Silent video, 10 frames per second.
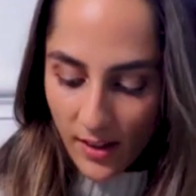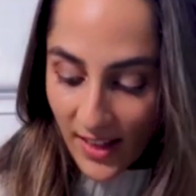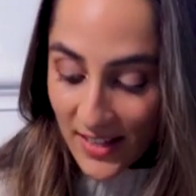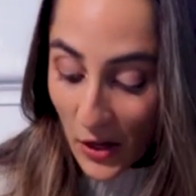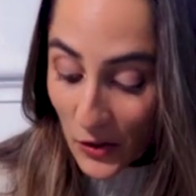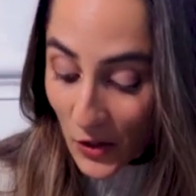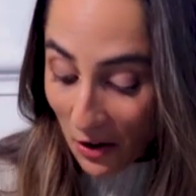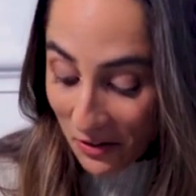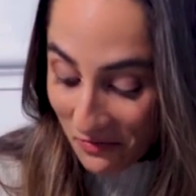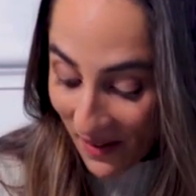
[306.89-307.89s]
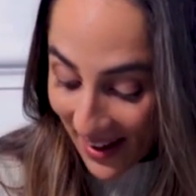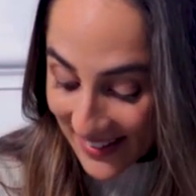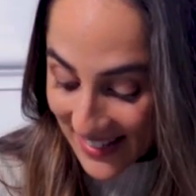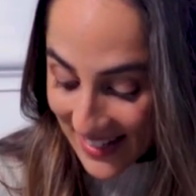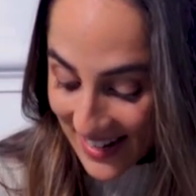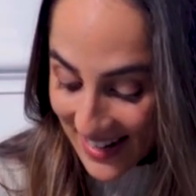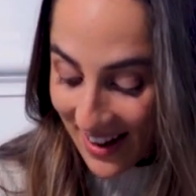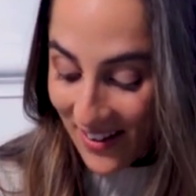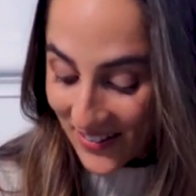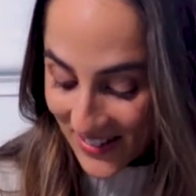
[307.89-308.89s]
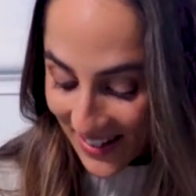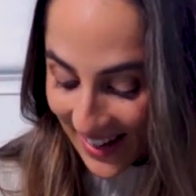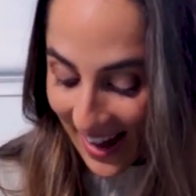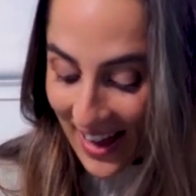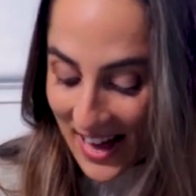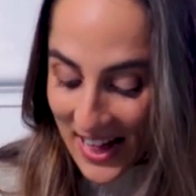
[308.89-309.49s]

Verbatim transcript: There's a lot of pens in here. Hold on, okay.